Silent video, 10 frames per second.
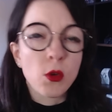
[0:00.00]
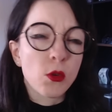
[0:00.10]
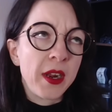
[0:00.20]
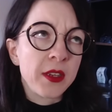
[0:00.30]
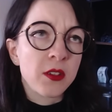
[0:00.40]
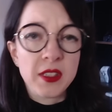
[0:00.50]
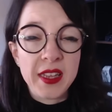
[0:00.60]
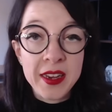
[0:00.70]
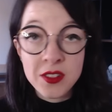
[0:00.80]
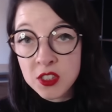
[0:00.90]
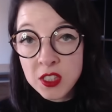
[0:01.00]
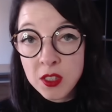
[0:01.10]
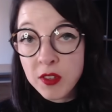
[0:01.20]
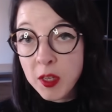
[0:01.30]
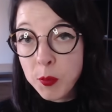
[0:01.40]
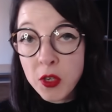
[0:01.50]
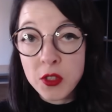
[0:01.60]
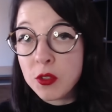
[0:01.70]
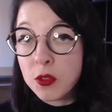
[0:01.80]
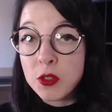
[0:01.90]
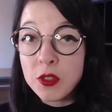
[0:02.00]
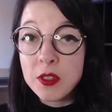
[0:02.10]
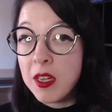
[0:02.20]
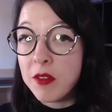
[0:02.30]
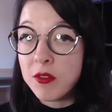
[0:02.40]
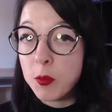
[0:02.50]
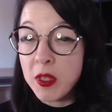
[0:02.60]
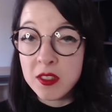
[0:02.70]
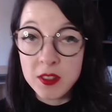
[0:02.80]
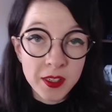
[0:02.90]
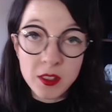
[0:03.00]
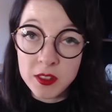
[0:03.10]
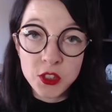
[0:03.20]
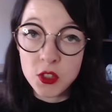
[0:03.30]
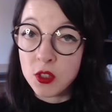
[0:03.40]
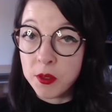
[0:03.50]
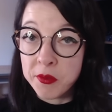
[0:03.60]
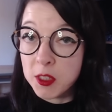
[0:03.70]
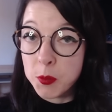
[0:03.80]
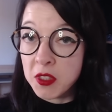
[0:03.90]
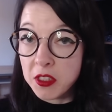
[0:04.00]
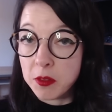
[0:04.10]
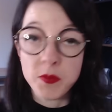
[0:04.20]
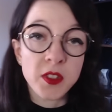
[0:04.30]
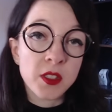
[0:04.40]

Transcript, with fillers: or rather the energy, of a particle, you can never be entirely sure of its position.